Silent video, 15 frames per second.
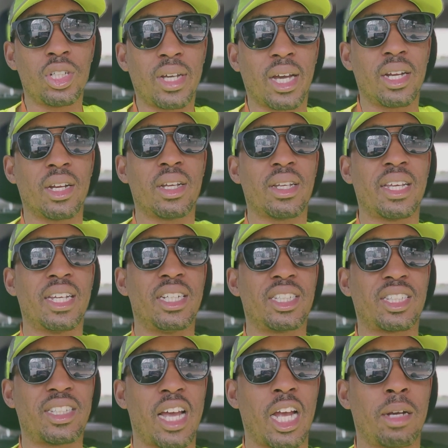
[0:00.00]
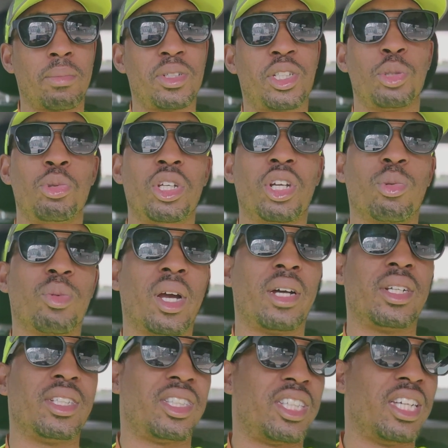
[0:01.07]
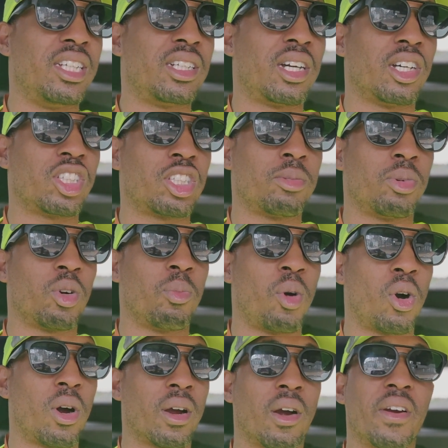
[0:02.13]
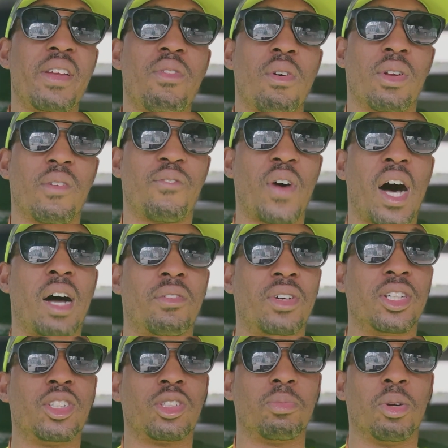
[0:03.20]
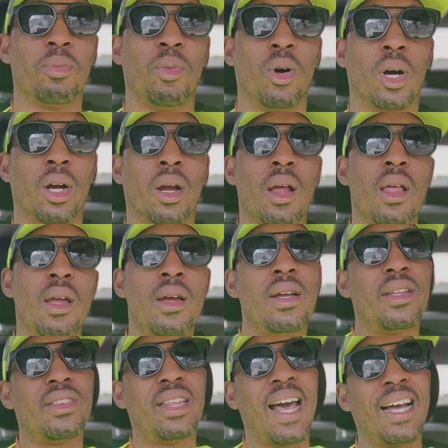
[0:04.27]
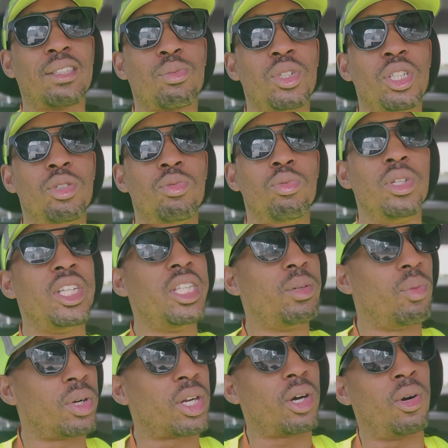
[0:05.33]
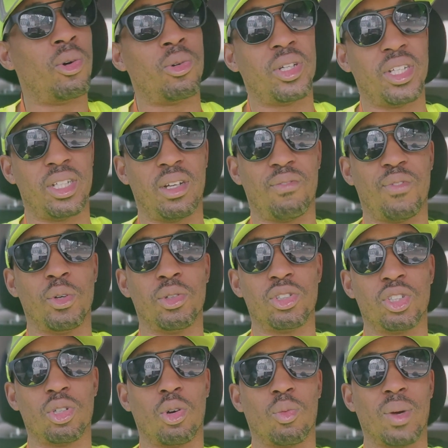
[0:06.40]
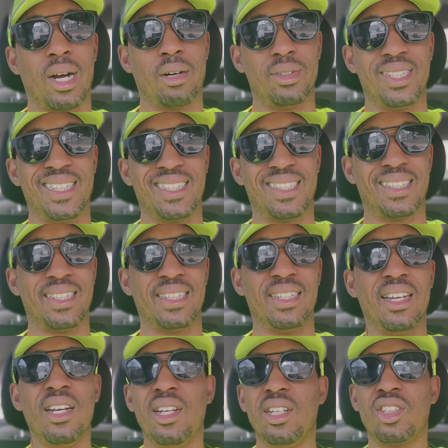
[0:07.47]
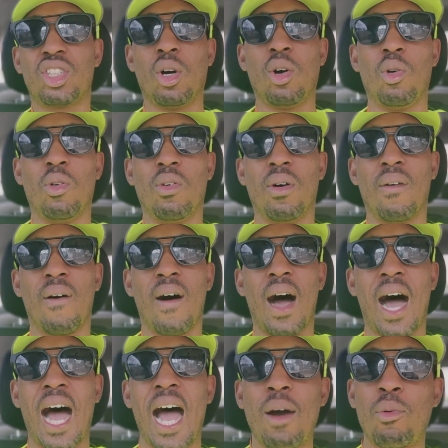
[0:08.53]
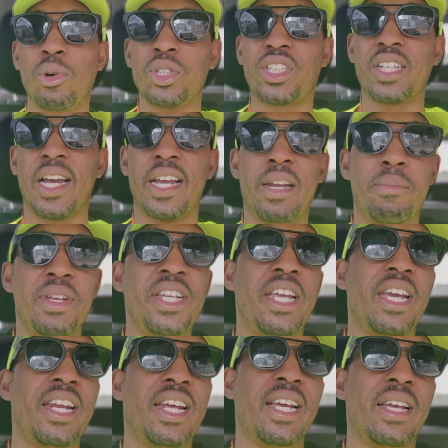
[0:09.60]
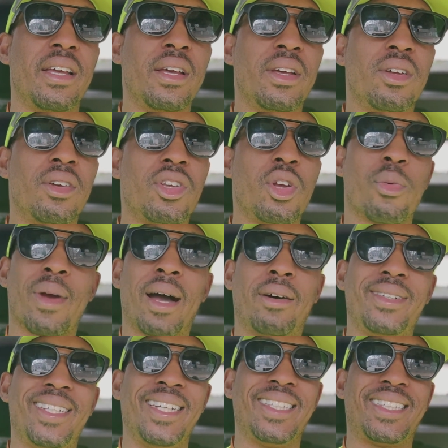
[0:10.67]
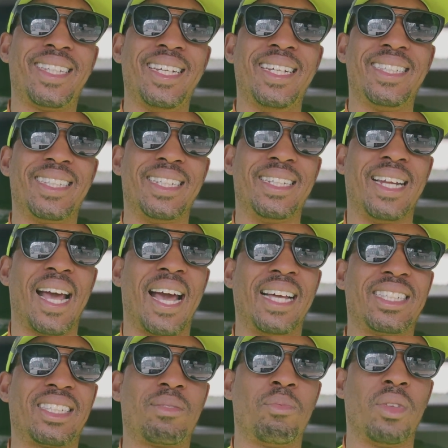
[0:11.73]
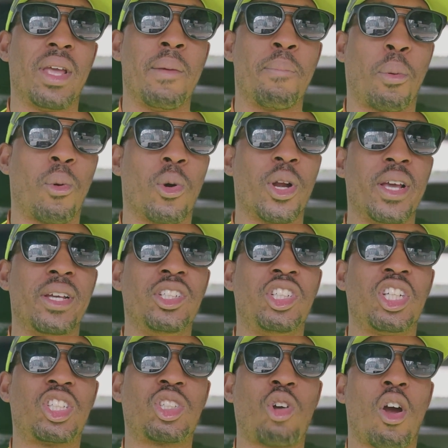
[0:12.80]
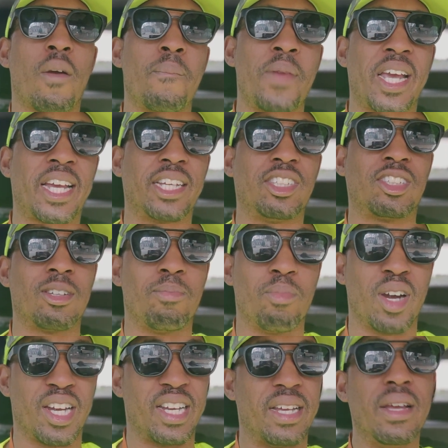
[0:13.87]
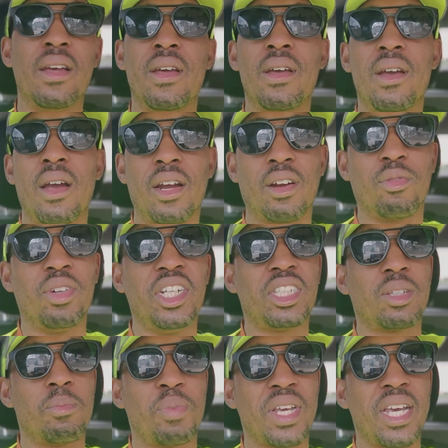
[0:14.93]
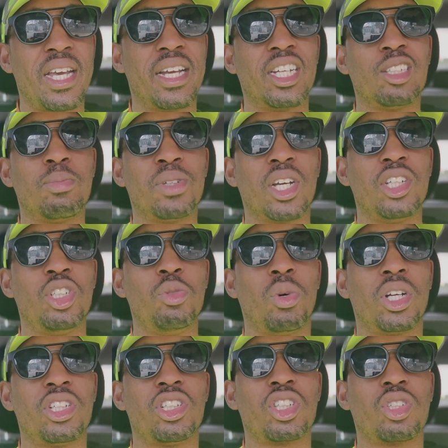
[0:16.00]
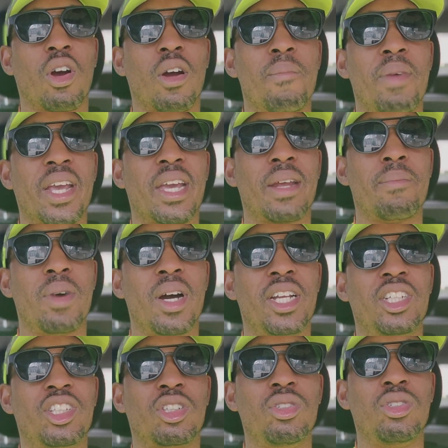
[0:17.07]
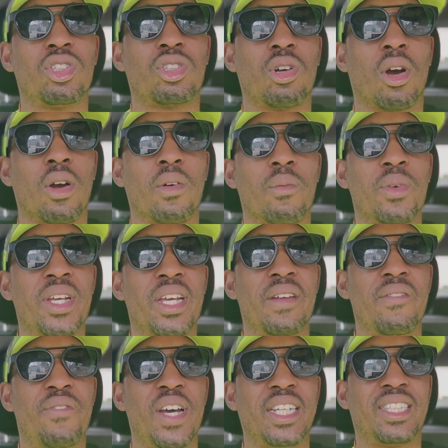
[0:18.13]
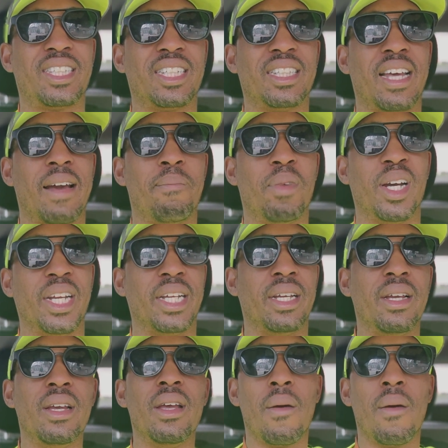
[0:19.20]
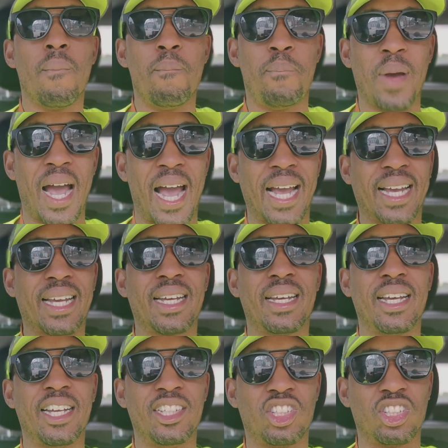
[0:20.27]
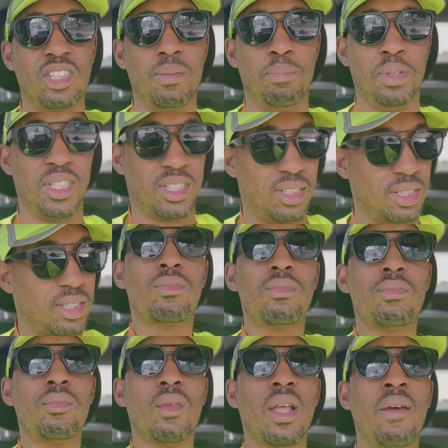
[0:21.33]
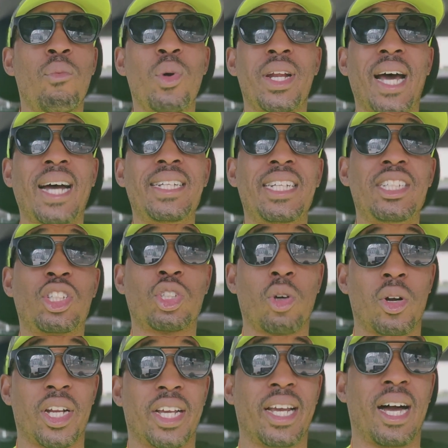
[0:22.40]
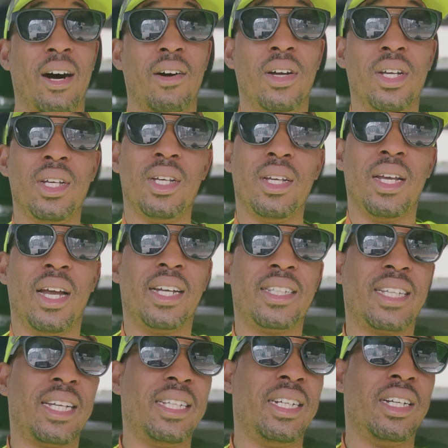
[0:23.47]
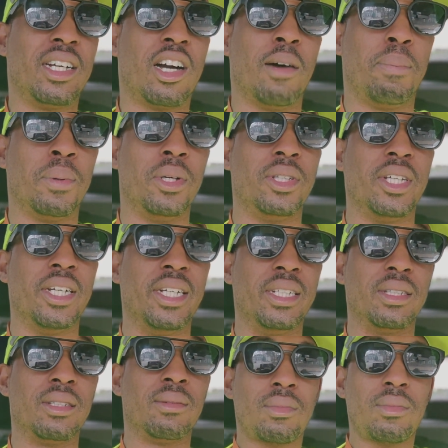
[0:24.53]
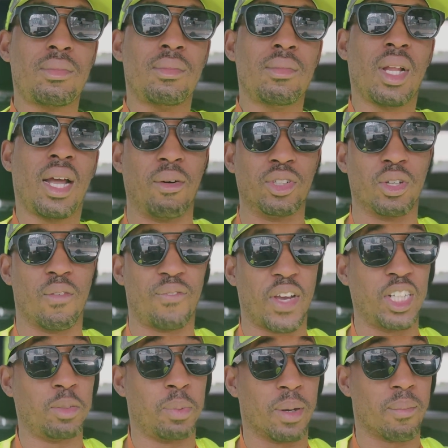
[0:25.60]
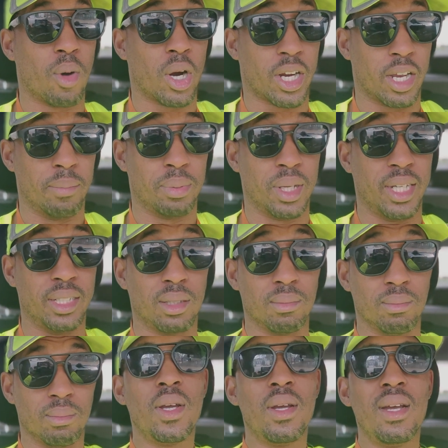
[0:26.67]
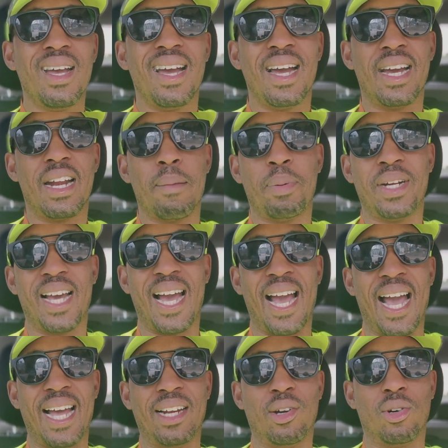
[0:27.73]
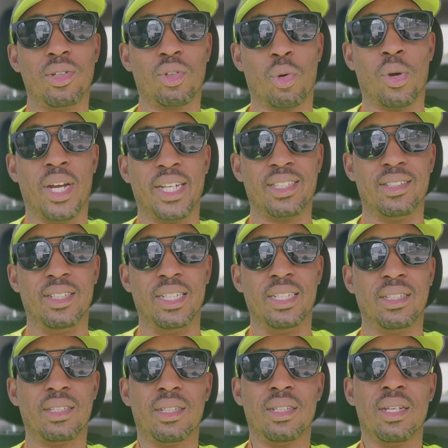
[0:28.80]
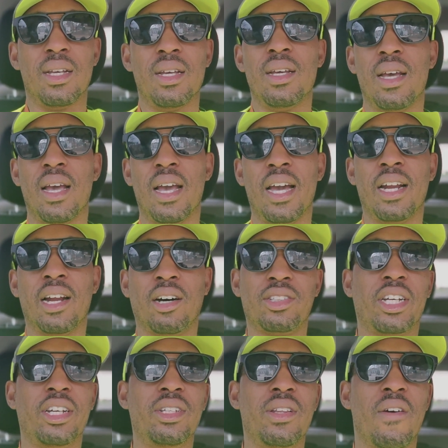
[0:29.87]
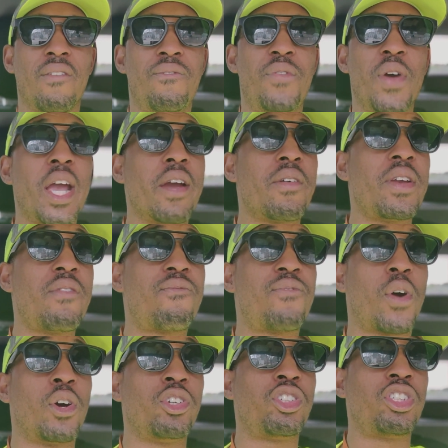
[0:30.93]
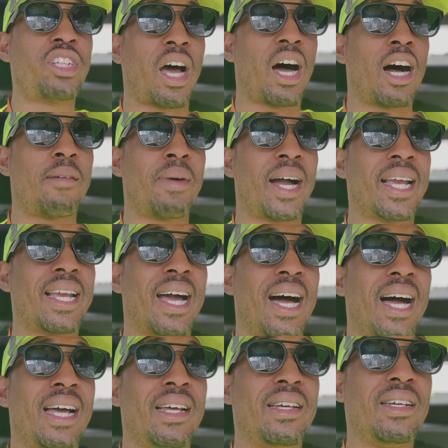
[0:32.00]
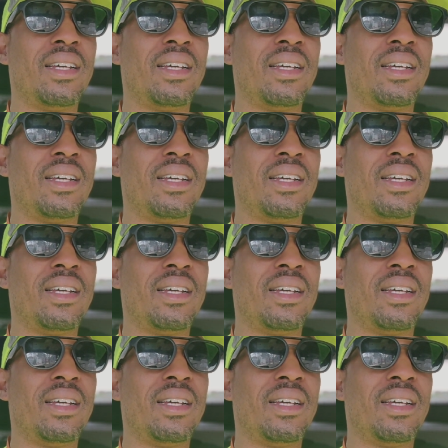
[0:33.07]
you kind of get established, you get around the 10 customer mark or even the 5 customer mark, that's when you really want to hone in and focus on route density. So I will say at the beginning, your route density isn't as important. Just start making some money. And the reason being is because you want to just start making money so you can start reinvesting that money back into the business. And what I did starting out is I did a couple of things. I was on Facebook Marketplace and I put an ad on Craigslist. And I'll tell you, the very first job I got